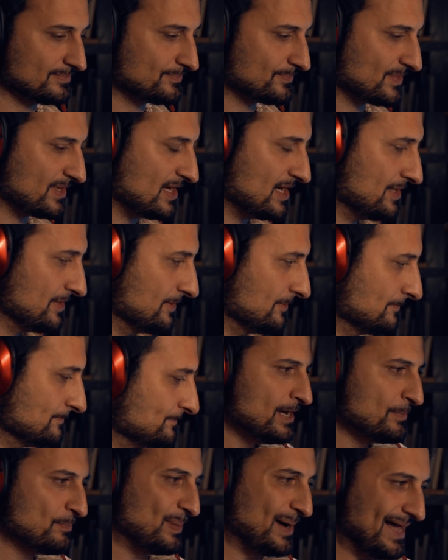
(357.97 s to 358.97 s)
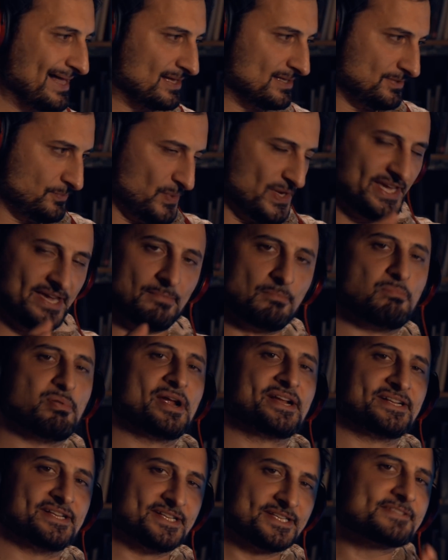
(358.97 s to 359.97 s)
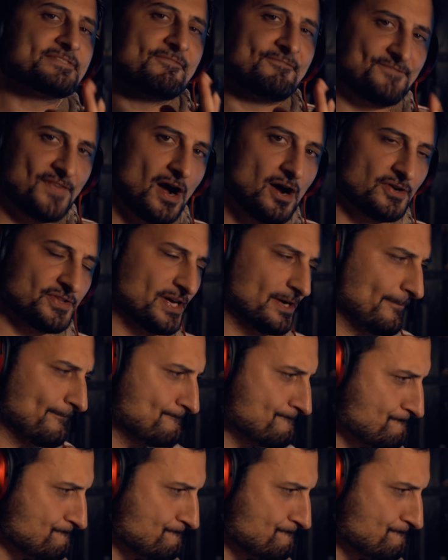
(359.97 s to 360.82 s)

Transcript: Yeah, I know. But we can bring this further.